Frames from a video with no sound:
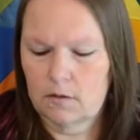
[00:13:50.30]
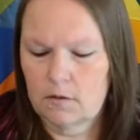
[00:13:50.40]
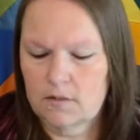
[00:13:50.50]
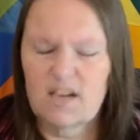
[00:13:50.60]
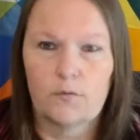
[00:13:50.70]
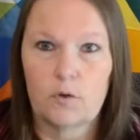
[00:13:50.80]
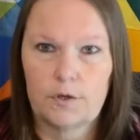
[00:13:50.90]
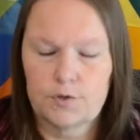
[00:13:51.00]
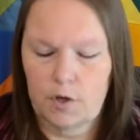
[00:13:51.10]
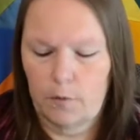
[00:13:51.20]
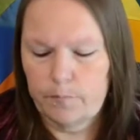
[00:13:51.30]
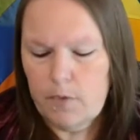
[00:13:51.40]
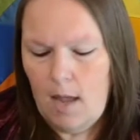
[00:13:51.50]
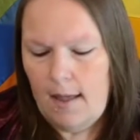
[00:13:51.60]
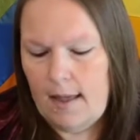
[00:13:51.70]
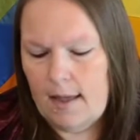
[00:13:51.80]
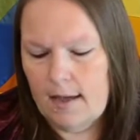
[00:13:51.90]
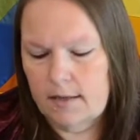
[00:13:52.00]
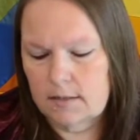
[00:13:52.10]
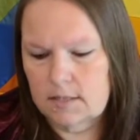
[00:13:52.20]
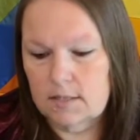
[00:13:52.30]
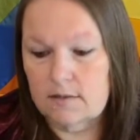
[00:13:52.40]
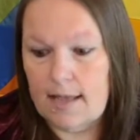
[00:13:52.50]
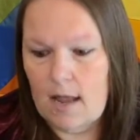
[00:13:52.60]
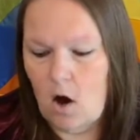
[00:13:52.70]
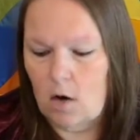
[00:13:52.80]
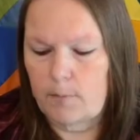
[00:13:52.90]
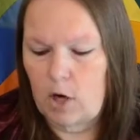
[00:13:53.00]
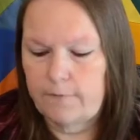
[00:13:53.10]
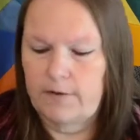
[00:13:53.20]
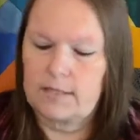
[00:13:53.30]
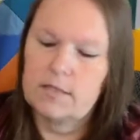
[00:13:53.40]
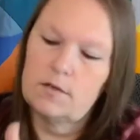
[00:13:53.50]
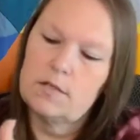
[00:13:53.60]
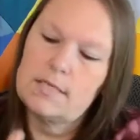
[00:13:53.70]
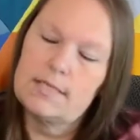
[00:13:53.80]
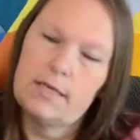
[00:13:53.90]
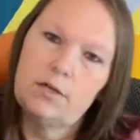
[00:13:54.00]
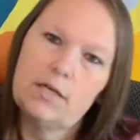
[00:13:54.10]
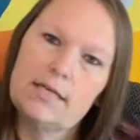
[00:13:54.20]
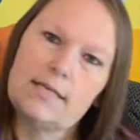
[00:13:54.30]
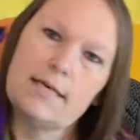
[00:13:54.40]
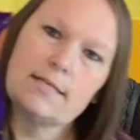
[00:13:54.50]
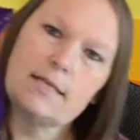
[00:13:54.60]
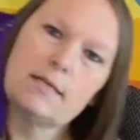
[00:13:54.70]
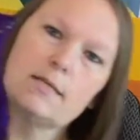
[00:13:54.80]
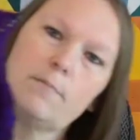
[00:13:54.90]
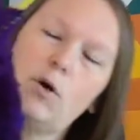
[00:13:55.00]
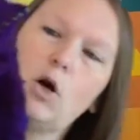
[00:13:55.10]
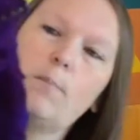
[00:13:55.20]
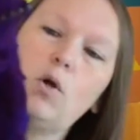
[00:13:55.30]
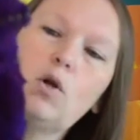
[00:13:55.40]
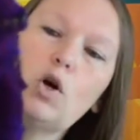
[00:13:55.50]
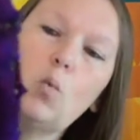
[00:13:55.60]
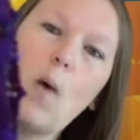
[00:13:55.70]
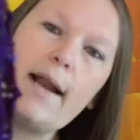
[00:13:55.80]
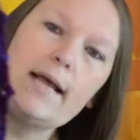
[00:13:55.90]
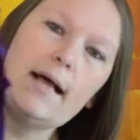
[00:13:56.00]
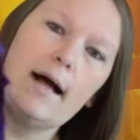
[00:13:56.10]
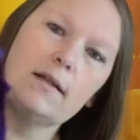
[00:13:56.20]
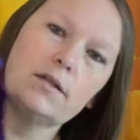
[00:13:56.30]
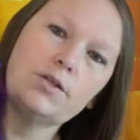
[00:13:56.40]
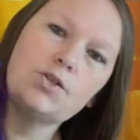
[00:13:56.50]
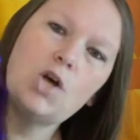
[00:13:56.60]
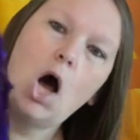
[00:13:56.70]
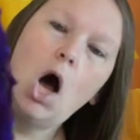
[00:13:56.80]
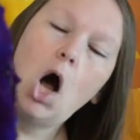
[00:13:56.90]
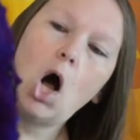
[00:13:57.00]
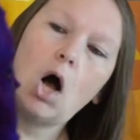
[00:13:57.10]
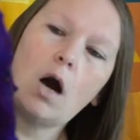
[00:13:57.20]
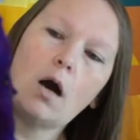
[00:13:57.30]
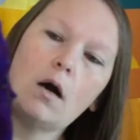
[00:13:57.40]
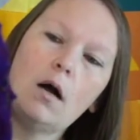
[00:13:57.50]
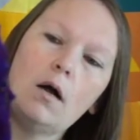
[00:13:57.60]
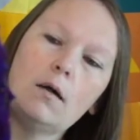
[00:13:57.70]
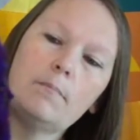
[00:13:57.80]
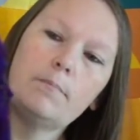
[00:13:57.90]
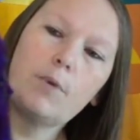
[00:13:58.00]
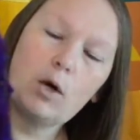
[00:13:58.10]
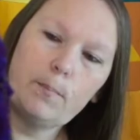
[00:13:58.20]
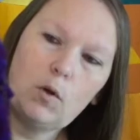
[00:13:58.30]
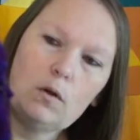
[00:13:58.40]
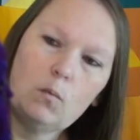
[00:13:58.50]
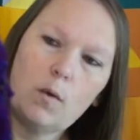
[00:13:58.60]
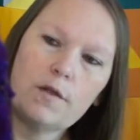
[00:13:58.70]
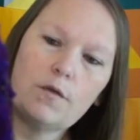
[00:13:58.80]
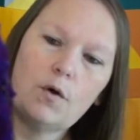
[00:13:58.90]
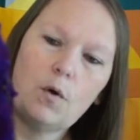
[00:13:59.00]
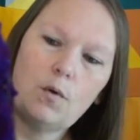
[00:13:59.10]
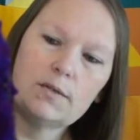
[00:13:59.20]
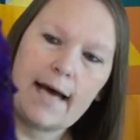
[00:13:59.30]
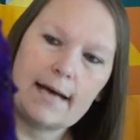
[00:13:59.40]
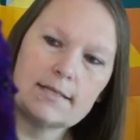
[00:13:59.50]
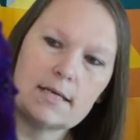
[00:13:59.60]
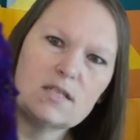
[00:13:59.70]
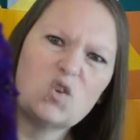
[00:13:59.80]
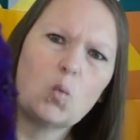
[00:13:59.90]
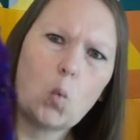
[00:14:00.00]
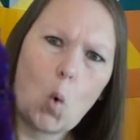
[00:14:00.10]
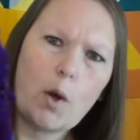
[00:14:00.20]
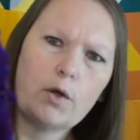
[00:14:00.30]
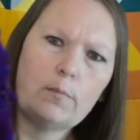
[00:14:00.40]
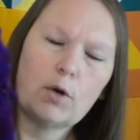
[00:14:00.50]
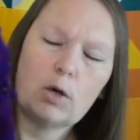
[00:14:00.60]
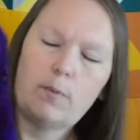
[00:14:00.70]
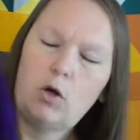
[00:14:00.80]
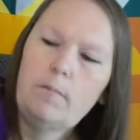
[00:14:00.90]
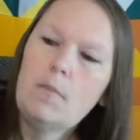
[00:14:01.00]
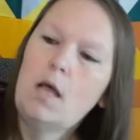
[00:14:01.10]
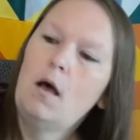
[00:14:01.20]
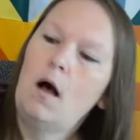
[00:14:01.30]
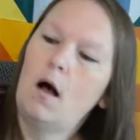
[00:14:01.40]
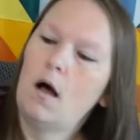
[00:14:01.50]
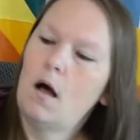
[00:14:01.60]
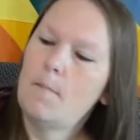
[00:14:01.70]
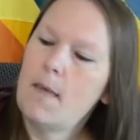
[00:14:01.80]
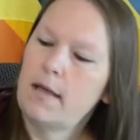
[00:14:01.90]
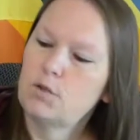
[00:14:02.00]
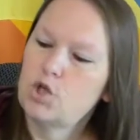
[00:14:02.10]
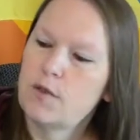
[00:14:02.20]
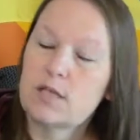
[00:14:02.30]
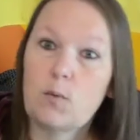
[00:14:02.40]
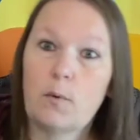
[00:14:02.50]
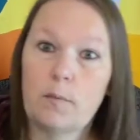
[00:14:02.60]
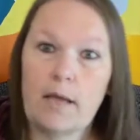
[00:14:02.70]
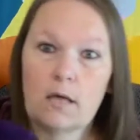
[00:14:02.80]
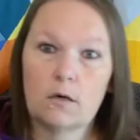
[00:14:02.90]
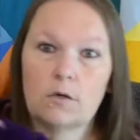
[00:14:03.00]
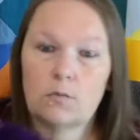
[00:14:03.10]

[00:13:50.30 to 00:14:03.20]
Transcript: several years ago. And they are perfect. They're this iridescent purple. Her wedding colors are purple with gold accents, so royal purple. And so that's why we're making her